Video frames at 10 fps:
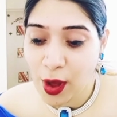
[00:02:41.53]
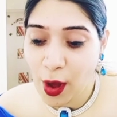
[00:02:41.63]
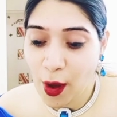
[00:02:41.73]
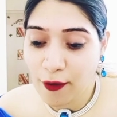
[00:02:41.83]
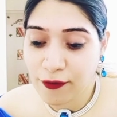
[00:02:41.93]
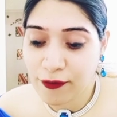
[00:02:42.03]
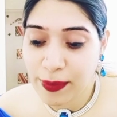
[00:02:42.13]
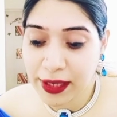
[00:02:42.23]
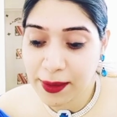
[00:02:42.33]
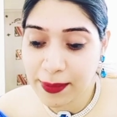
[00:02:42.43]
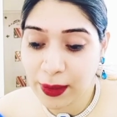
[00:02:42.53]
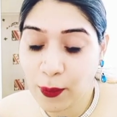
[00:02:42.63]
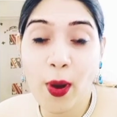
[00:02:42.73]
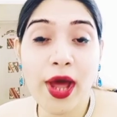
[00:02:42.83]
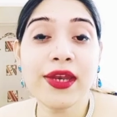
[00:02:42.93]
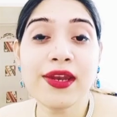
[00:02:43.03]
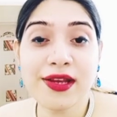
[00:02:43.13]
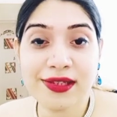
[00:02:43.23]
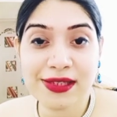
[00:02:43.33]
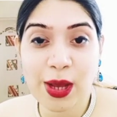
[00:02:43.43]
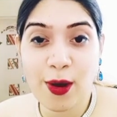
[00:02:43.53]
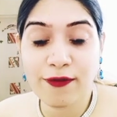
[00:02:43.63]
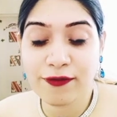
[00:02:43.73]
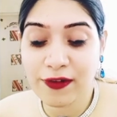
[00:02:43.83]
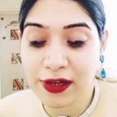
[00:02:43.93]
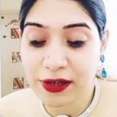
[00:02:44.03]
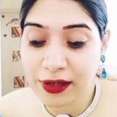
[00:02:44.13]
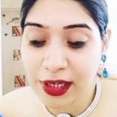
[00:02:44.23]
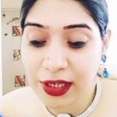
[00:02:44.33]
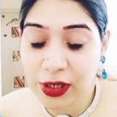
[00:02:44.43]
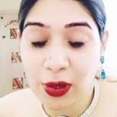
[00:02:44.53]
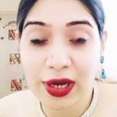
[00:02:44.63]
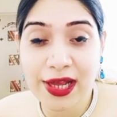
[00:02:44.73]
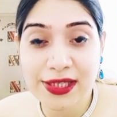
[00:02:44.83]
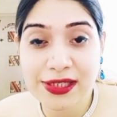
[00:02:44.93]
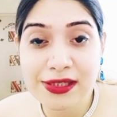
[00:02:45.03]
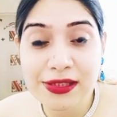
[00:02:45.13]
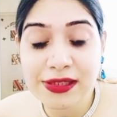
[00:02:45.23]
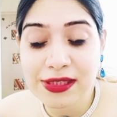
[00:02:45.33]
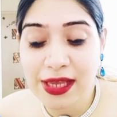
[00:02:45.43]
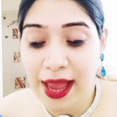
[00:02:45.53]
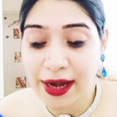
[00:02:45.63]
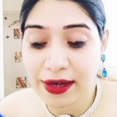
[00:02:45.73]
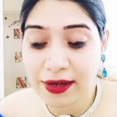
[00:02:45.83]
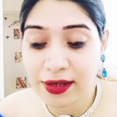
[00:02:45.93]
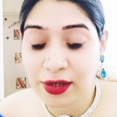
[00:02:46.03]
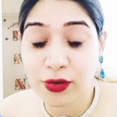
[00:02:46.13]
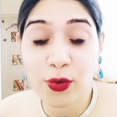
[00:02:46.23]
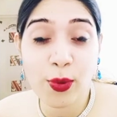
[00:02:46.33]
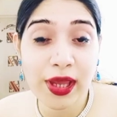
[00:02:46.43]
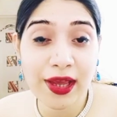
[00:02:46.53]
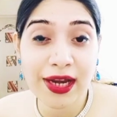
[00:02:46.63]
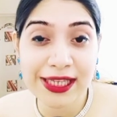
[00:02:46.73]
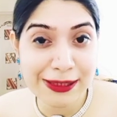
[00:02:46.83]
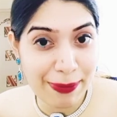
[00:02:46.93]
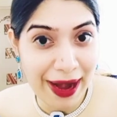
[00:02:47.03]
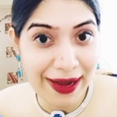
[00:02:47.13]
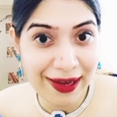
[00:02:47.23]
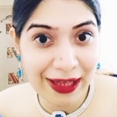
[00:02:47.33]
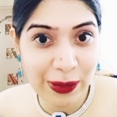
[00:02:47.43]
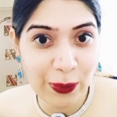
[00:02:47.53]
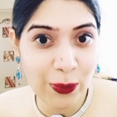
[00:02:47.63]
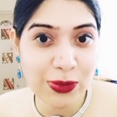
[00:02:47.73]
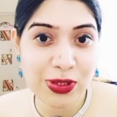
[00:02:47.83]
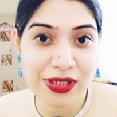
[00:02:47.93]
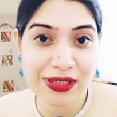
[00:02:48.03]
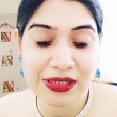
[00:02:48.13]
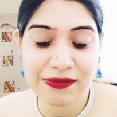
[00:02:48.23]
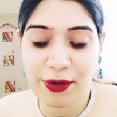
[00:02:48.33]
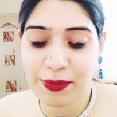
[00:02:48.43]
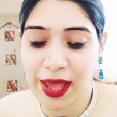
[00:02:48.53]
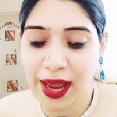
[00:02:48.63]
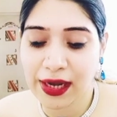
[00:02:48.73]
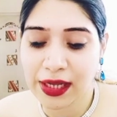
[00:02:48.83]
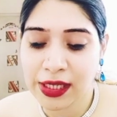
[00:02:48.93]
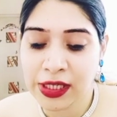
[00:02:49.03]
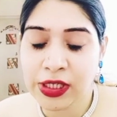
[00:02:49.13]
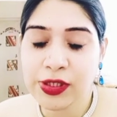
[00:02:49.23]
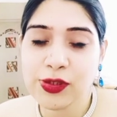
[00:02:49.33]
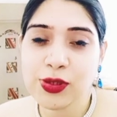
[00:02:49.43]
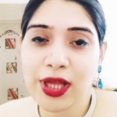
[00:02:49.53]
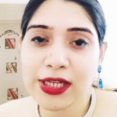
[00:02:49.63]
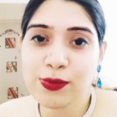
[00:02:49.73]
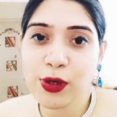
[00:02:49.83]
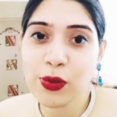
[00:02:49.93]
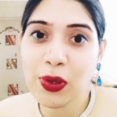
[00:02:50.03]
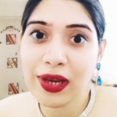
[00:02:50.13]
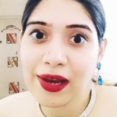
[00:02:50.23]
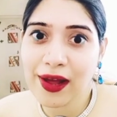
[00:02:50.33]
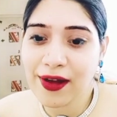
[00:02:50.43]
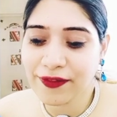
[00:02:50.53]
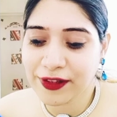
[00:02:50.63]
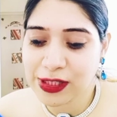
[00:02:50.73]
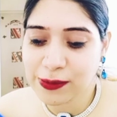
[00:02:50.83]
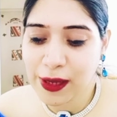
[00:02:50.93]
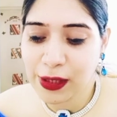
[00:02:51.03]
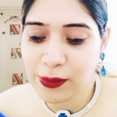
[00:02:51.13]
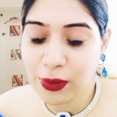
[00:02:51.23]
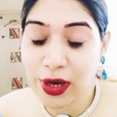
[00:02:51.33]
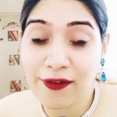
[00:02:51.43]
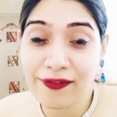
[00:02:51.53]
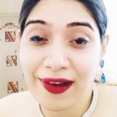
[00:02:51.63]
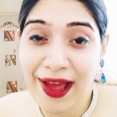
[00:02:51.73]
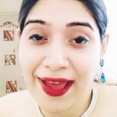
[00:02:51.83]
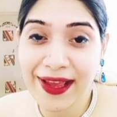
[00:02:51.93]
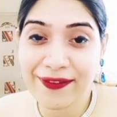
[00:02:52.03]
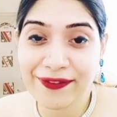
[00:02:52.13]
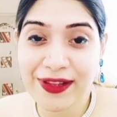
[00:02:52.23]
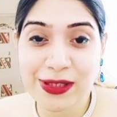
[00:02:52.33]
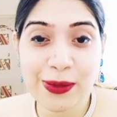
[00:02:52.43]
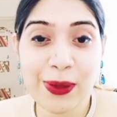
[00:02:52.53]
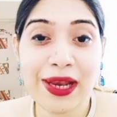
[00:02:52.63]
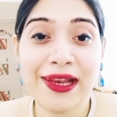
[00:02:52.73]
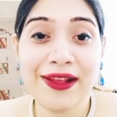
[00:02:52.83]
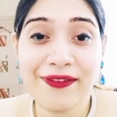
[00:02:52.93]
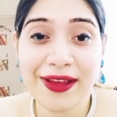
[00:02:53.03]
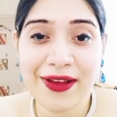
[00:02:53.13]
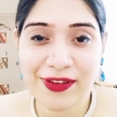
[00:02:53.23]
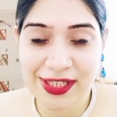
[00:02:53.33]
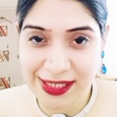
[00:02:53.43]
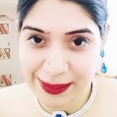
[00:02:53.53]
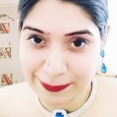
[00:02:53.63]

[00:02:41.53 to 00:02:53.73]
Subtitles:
of becoming oneness, of learning your lessons and growing and expanding your consciousness from that. So that's what you love. That's why you love life. That's why you are living every day.